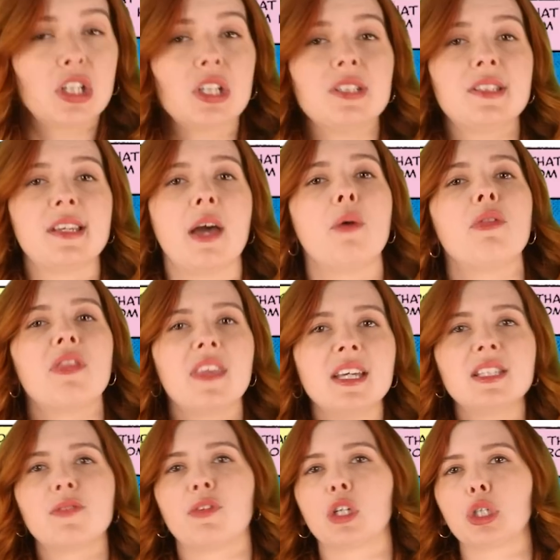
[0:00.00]
Turns out
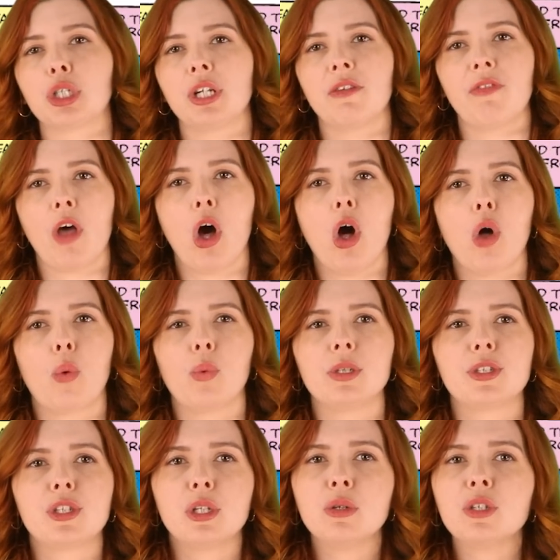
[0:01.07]
this version of the Hulk
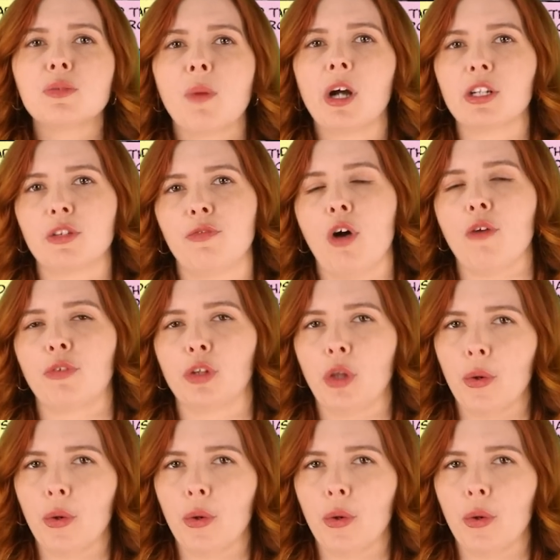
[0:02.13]
was too smart to fall for